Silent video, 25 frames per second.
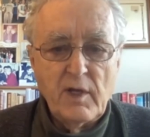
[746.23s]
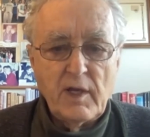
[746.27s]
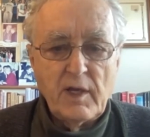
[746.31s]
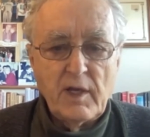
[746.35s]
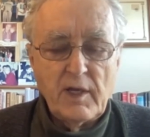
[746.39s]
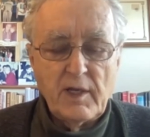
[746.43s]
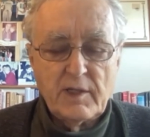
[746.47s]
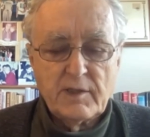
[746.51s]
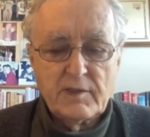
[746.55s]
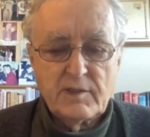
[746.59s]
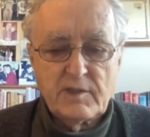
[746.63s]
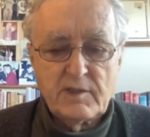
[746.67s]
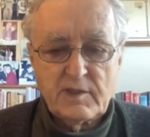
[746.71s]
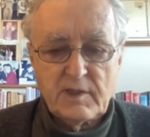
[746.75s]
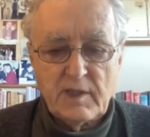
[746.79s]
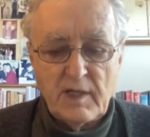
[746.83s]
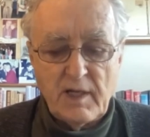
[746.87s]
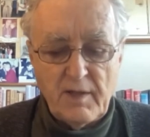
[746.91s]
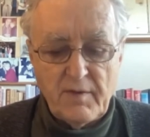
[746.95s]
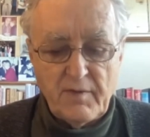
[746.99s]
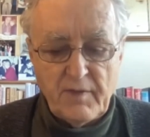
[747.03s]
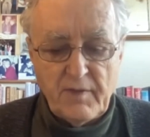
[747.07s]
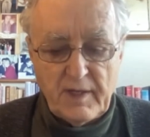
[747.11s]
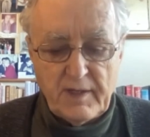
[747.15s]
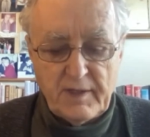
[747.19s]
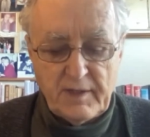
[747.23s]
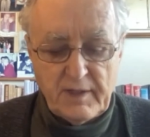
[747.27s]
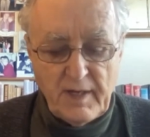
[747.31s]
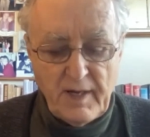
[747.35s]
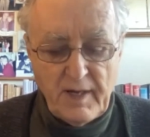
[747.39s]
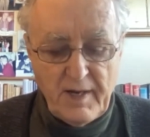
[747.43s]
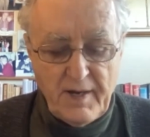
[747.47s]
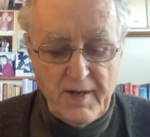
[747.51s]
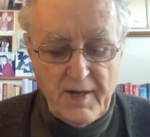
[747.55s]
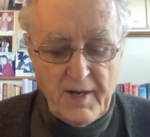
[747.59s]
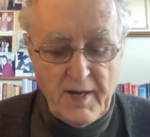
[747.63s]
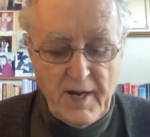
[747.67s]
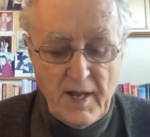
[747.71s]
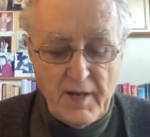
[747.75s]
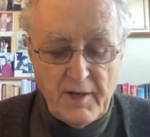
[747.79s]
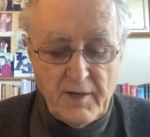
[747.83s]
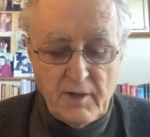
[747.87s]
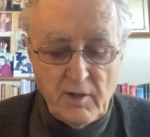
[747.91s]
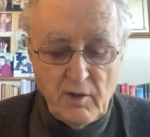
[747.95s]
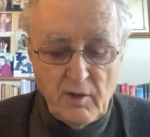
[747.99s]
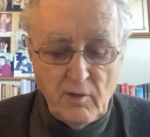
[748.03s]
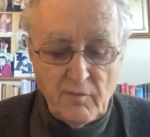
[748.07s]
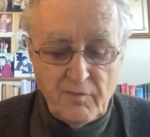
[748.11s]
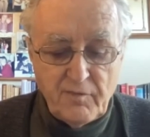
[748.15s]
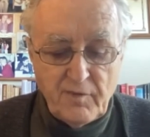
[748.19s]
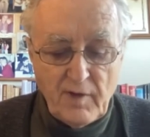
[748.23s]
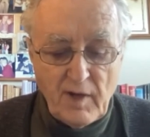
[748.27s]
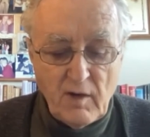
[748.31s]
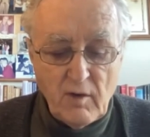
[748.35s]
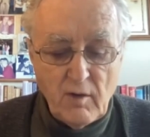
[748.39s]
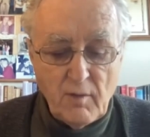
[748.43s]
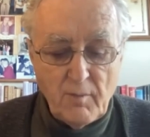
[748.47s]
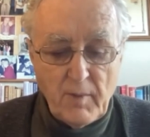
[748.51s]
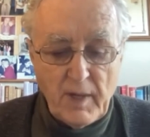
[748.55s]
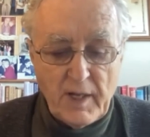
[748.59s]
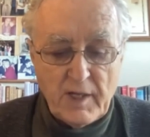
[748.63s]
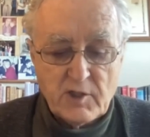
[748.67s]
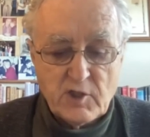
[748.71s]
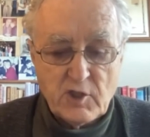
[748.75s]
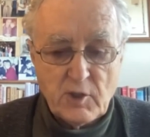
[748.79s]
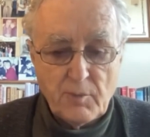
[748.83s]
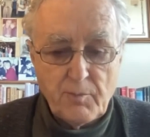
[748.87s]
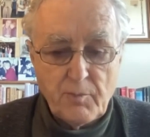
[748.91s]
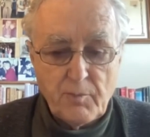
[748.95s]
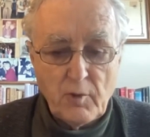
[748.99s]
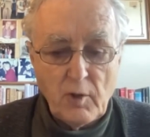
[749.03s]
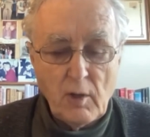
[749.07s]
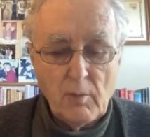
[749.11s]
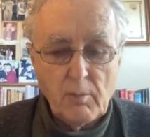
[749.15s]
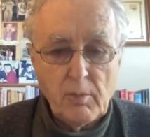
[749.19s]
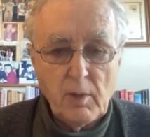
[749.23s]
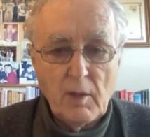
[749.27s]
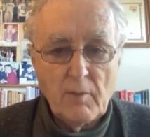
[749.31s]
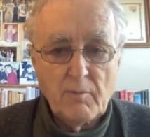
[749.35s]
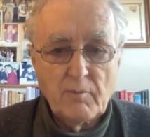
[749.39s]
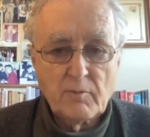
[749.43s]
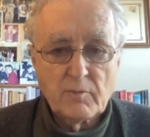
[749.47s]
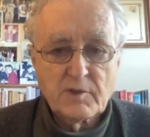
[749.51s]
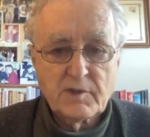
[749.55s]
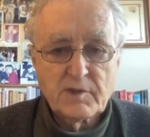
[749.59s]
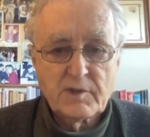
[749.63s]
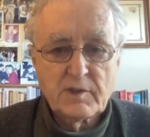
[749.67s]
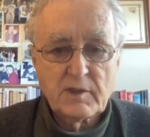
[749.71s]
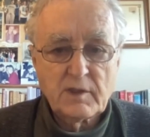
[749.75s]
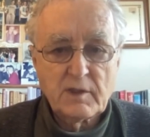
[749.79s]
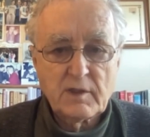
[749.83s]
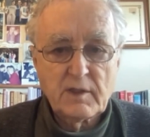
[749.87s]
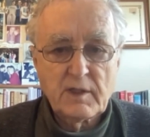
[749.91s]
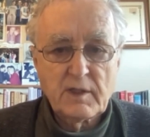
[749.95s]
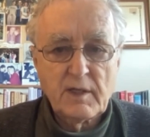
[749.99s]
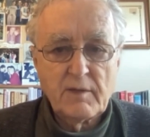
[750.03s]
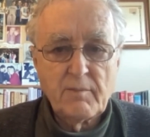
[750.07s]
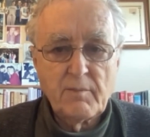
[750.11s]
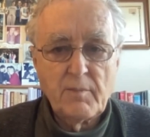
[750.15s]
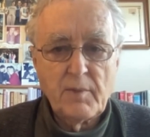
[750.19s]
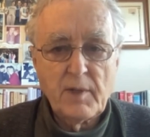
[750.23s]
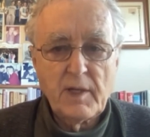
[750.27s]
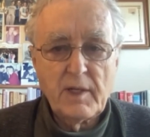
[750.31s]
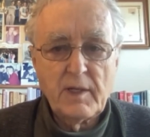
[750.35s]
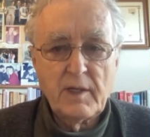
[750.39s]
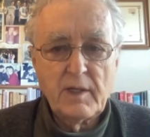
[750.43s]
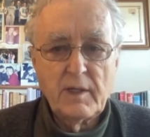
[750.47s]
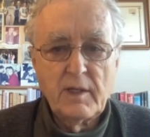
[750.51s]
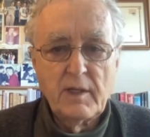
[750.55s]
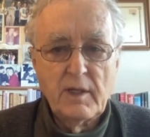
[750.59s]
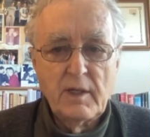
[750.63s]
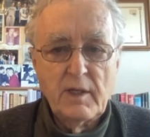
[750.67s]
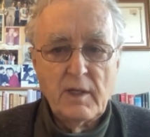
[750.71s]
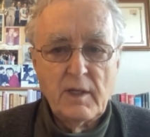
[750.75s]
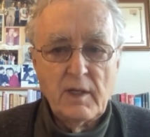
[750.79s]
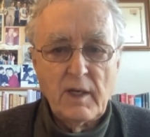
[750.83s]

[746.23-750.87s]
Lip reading: is that none of our major problems can be